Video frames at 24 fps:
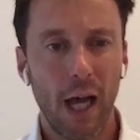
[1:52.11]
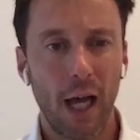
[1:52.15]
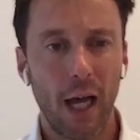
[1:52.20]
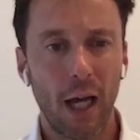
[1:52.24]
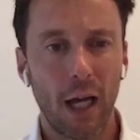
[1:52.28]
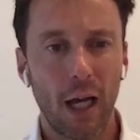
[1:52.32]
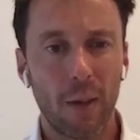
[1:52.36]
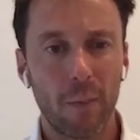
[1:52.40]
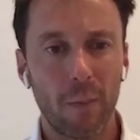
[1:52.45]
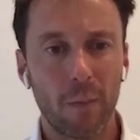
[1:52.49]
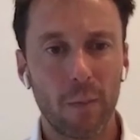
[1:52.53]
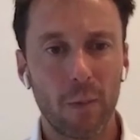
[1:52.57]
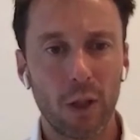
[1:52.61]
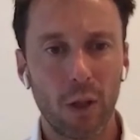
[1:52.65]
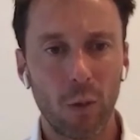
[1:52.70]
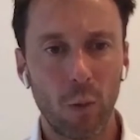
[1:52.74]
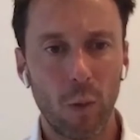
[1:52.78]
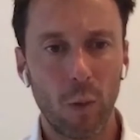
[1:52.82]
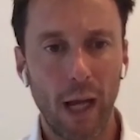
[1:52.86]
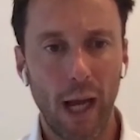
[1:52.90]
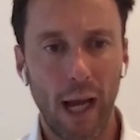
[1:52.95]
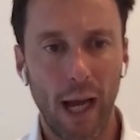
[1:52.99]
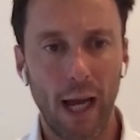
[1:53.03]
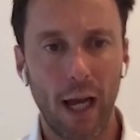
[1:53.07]
um, you know,
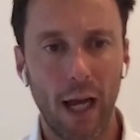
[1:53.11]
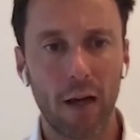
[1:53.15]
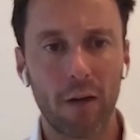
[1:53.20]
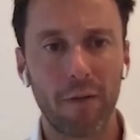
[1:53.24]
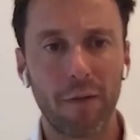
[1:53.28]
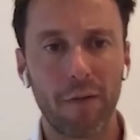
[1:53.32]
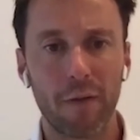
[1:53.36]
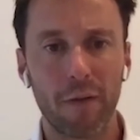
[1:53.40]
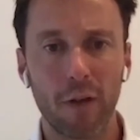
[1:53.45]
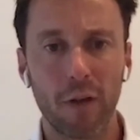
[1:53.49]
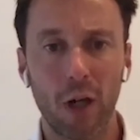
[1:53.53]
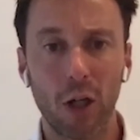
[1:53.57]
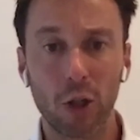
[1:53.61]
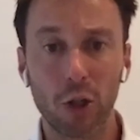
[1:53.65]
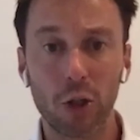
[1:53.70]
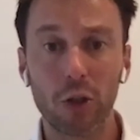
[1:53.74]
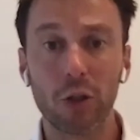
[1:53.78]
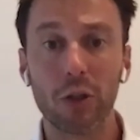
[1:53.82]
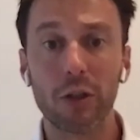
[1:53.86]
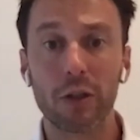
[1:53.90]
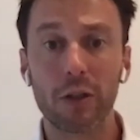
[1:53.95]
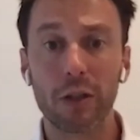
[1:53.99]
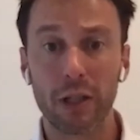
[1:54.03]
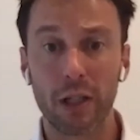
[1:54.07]
we have a
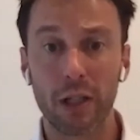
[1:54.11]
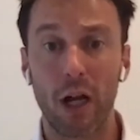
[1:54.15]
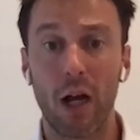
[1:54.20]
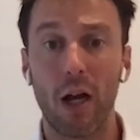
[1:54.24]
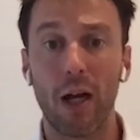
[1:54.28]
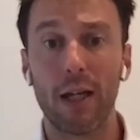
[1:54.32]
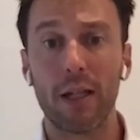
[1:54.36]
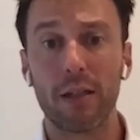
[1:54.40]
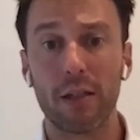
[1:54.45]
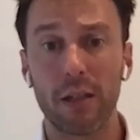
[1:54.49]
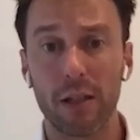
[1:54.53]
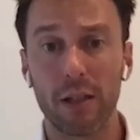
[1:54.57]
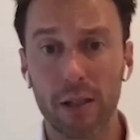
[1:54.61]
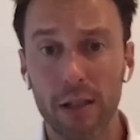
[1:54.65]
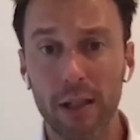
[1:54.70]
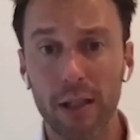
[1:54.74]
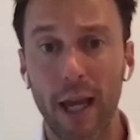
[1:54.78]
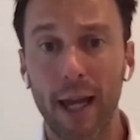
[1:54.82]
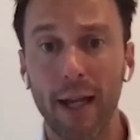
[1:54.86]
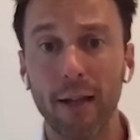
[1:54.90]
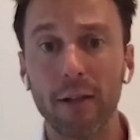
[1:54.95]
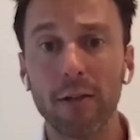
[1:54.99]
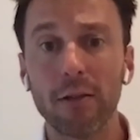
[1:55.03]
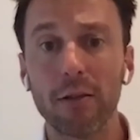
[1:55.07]
good size to
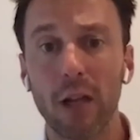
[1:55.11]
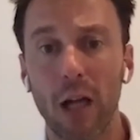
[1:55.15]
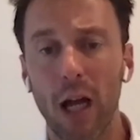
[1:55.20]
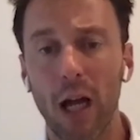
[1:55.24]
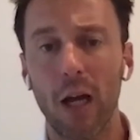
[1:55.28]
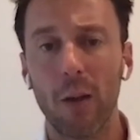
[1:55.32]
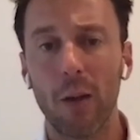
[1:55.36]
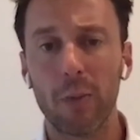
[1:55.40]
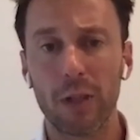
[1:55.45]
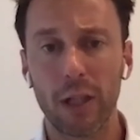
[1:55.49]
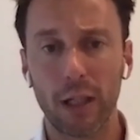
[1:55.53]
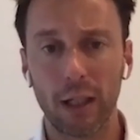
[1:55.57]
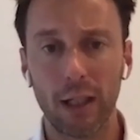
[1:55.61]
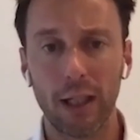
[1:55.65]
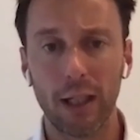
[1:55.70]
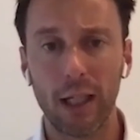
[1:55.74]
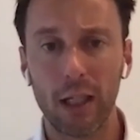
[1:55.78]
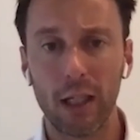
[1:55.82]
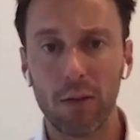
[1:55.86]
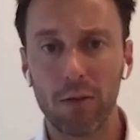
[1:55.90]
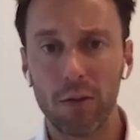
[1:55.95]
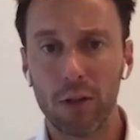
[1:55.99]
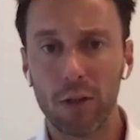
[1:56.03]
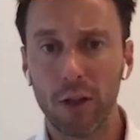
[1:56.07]
scale, uh,
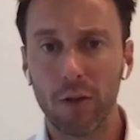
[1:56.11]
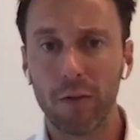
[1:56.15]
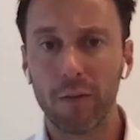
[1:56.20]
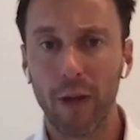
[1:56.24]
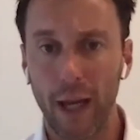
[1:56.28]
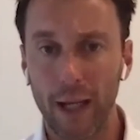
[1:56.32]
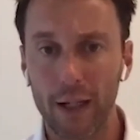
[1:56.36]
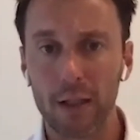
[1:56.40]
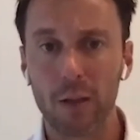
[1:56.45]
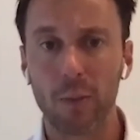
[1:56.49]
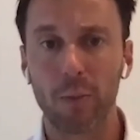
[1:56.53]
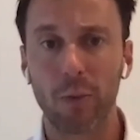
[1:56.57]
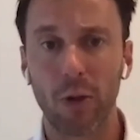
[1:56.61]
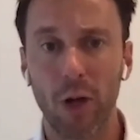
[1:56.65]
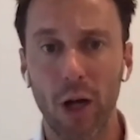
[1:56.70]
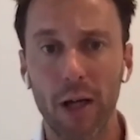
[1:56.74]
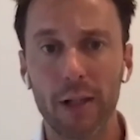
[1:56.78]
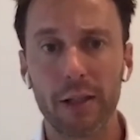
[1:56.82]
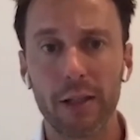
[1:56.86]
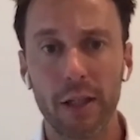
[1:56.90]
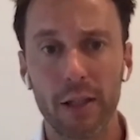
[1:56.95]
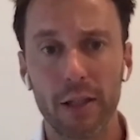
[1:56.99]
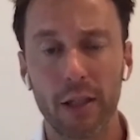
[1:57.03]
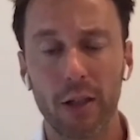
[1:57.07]
particularly you know for
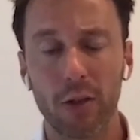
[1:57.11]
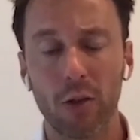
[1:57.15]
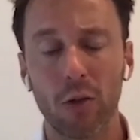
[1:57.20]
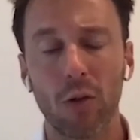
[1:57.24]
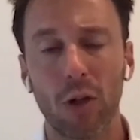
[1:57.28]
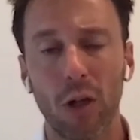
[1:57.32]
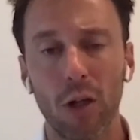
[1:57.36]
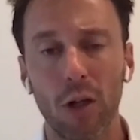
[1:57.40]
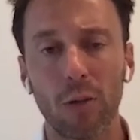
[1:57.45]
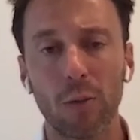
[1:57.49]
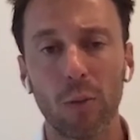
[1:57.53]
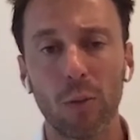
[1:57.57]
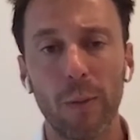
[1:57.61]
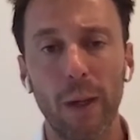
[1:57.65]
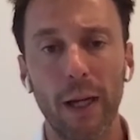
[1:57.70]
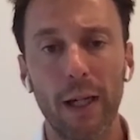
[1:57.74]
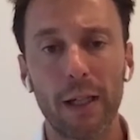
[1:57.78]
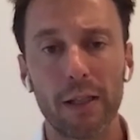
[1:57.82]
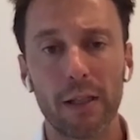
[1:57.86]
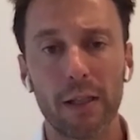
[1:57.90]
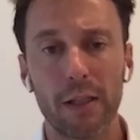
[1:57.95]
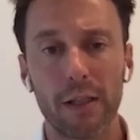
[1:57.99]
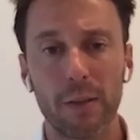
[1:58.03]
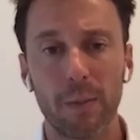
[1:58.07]
enterprises and on a global
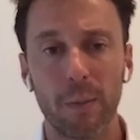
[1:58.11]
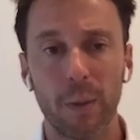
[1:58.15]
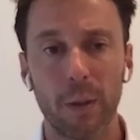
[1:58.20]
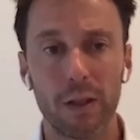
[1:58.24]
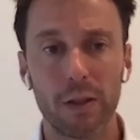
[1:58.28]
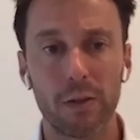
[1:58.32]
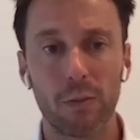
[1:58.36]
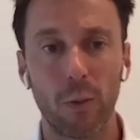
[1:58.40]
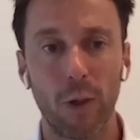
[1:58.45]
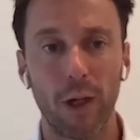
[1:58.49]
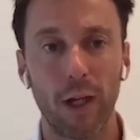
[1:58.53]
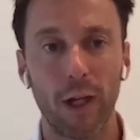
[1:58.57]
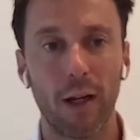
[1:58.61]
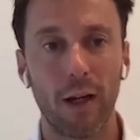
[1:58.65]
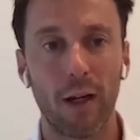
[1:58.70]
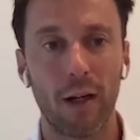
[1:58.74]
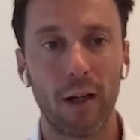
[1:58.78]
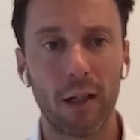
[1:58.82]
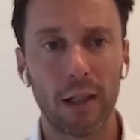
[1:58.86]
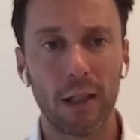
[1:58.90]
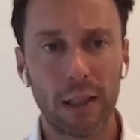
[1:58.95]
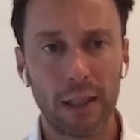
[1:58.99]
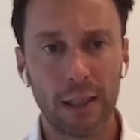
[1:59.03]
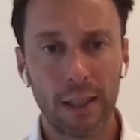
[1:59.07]
basis. But we
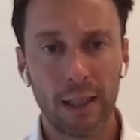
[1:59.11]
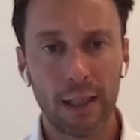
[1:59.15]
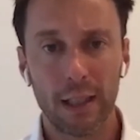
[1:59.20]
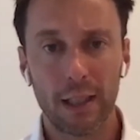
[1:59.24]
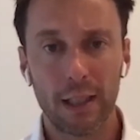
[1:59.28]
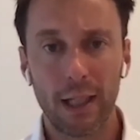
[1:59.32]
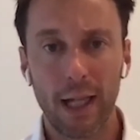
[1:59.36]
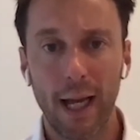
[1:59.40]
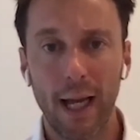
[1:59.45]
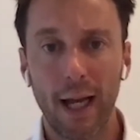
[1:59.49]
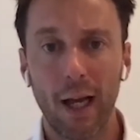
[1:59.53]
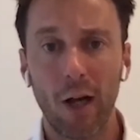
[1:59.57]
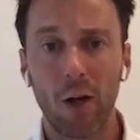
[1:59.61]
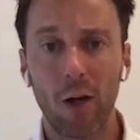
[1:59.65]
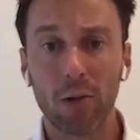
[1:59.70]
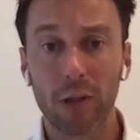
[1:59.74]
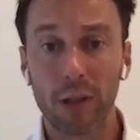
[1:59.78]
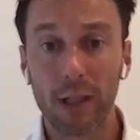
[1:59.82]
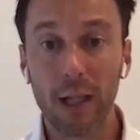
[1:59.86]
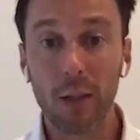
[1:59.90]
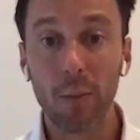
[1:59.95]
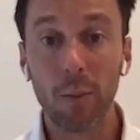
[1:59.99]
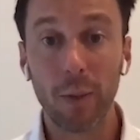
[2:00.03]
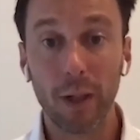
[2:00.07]
are now
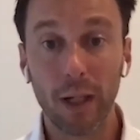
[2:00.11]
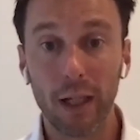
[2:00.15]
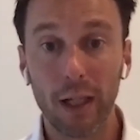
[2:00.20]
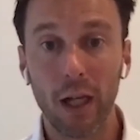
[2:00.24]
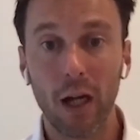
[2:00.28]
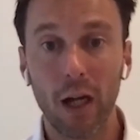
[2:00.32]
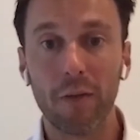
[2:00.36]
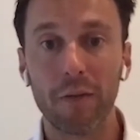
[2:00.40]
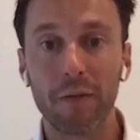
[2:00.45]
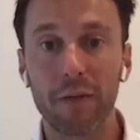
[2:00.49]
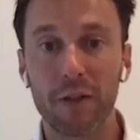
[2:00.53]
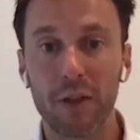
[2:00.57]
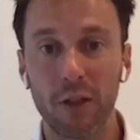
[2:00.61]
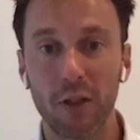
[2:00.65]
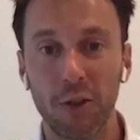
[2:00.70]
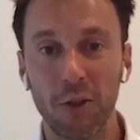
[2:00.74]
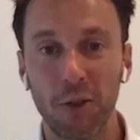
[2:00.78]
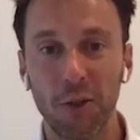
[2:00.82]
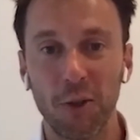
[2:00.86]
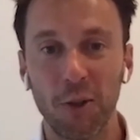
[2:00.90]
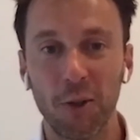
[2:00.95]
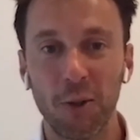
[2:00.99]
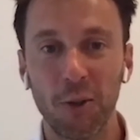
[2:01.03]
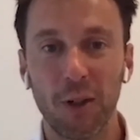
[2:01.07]
nimble enough
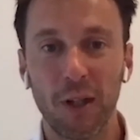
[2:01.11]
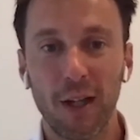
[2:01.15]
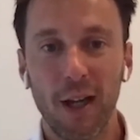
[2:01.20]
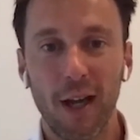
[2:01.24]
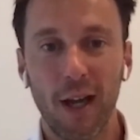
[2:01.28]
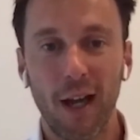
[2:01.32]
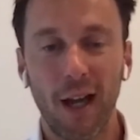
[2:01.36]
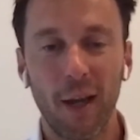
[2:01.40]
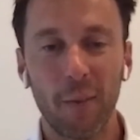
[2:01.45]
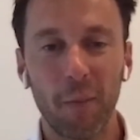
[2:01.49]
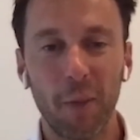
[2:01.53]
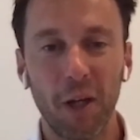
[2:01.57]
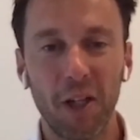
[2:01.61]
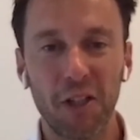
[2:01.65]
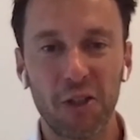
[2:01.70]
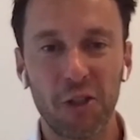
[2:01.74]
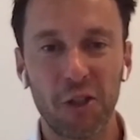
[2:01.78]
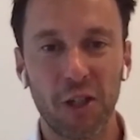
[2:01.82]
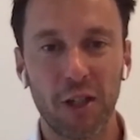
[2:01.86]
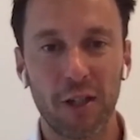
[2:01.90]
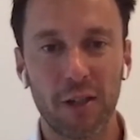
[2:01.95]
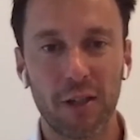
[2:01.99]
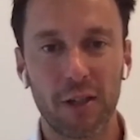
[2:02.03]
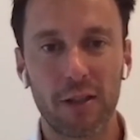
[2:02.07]
to um,
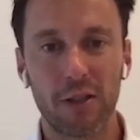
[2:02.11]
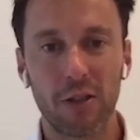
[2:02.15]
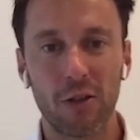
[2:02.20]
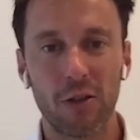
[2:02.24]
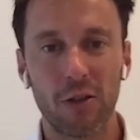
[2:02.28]
adjust